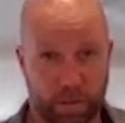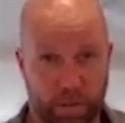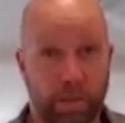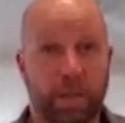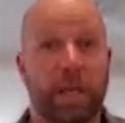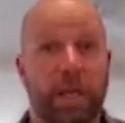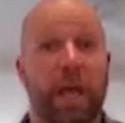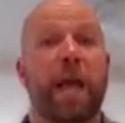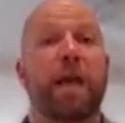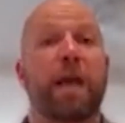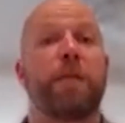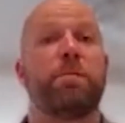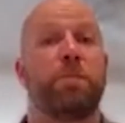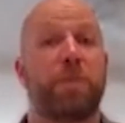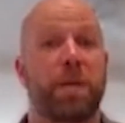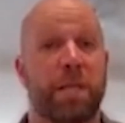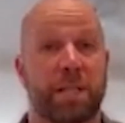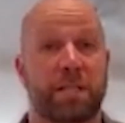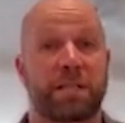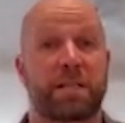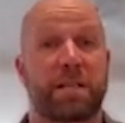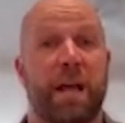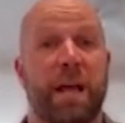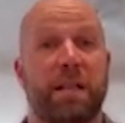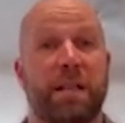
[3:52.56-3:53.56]
can be
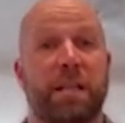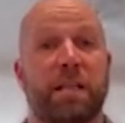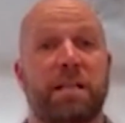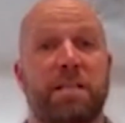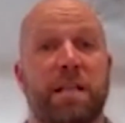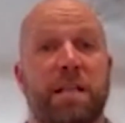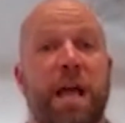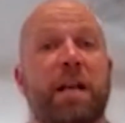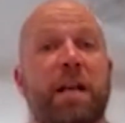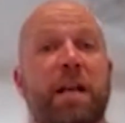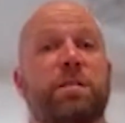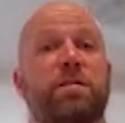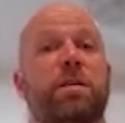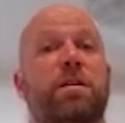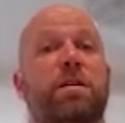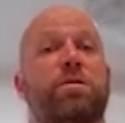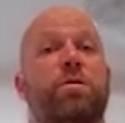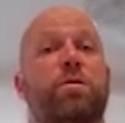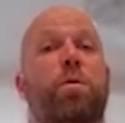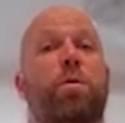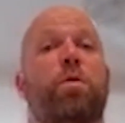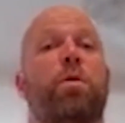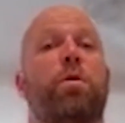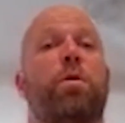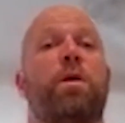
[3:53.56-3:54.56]
assigned this access
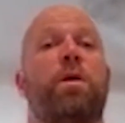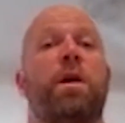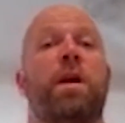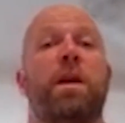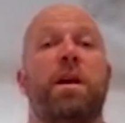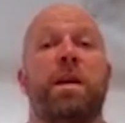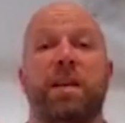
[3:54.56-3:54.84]
or